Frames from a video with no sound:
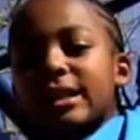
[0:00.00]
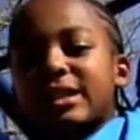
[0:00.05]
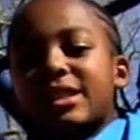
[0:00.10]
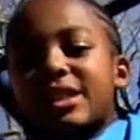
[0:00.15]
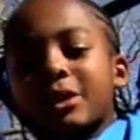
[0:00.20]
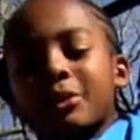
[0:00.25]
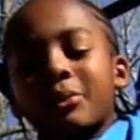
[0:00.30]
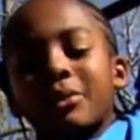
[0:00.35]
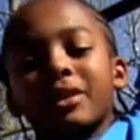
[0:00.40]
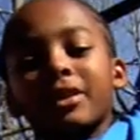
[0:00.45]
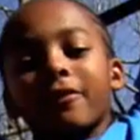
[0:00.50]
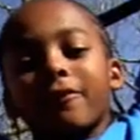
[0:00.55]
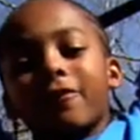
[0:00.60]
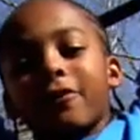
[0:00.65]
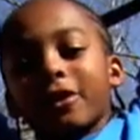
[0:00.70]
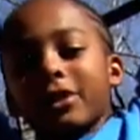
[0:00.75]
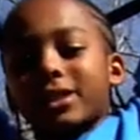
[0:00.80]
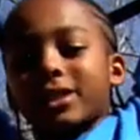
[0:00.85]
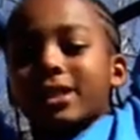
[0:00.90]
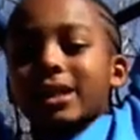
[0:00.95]
To win the
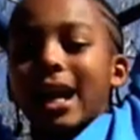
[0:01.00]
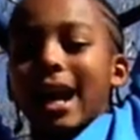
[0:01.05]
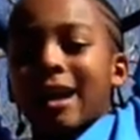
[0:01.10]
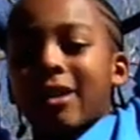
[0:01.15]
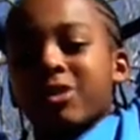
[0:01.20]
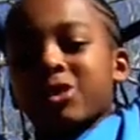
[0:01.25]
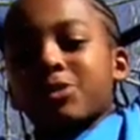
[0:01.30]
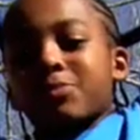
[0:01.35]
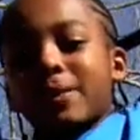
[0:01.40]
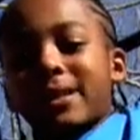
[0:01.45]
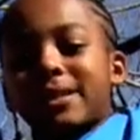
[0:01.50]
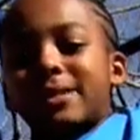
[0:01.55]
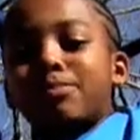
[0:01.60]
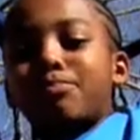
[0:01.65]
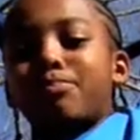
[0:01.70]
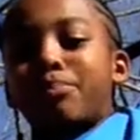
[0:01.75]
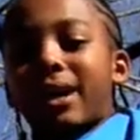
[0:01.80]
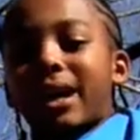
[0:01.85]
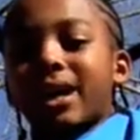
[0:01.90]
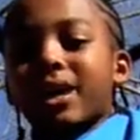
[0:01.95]
first outer space
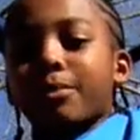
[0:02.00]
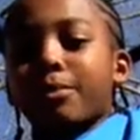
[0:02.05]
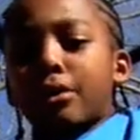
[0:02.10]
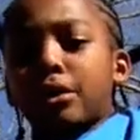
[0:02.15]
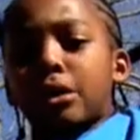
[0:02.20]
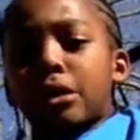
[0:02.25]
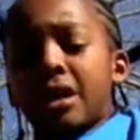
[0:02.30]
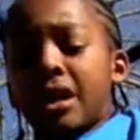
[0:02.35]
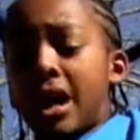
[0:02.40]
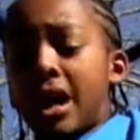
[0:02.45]
bodybuilding